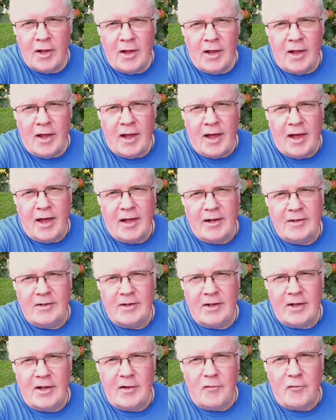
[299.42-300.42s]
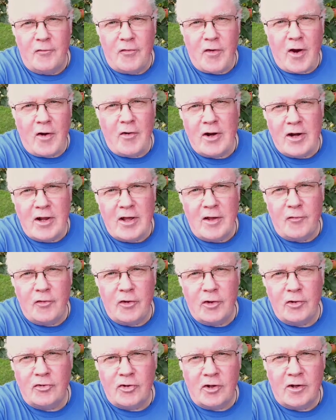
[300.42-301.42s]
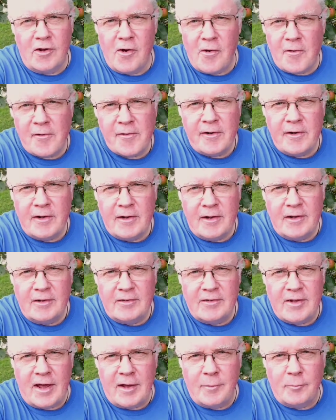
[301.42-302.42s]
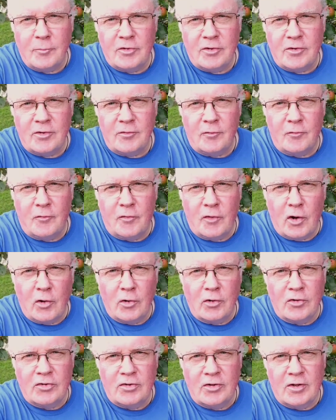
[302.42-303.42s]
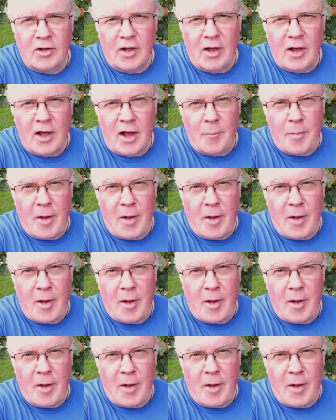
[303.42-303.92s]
and in the very near future, Tam's vlogs about